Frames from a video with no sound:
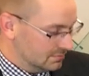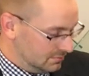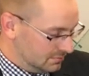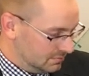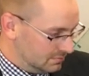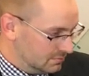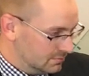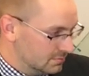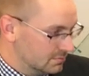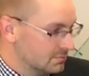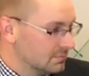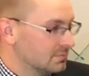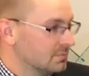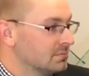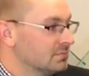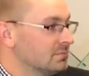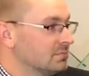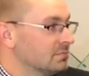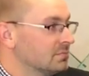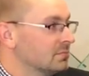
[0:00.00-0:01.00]

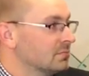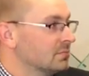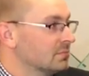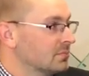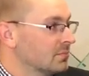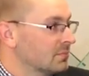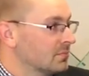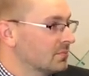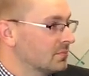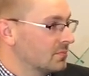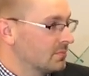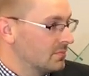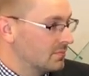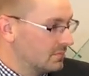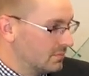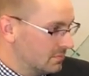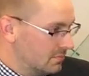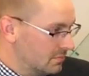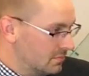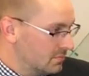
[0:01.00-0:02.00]

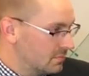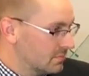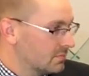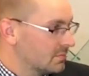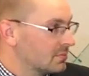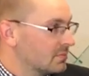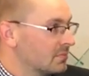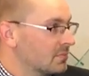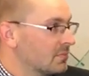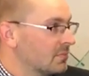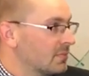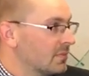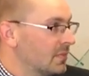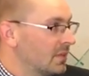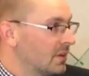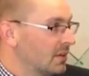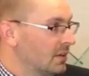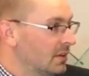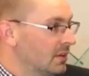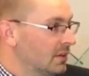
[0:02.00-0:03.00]

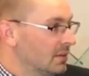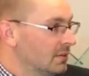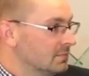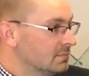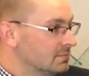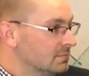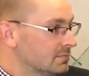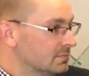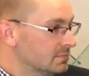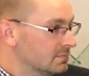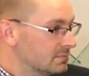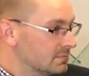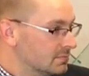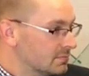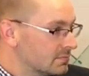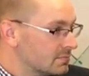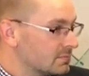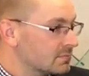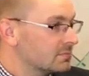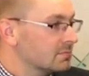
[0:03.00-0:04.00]

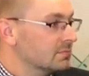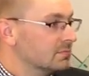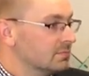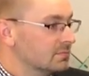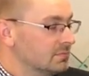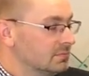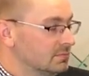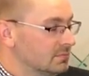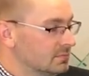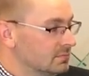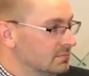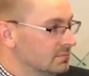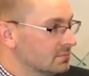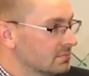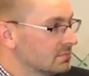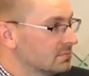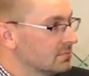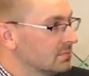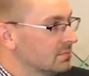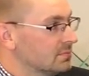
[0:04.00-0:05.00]

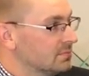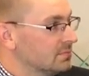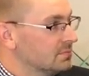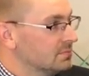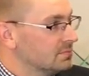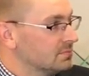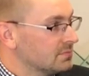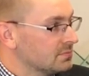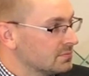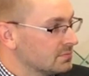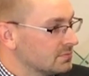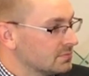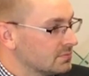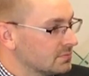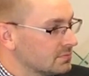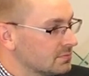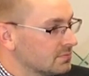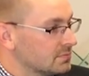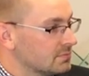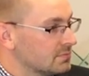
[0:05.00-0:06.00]

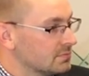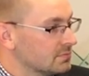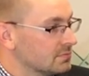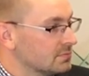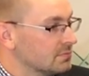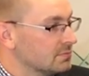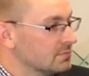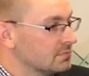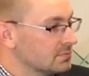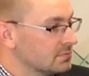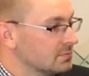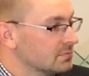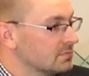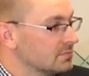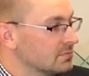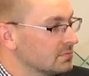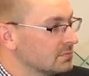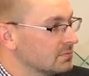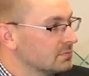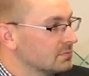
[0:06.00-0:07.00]

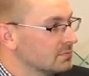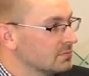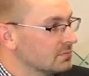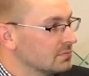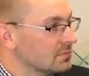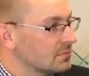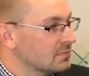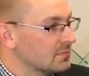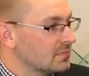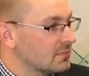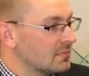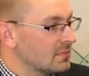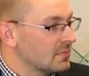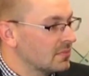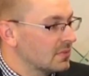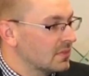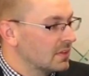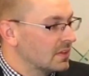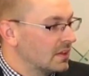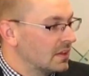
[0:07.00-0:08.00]
The person shown says nothing.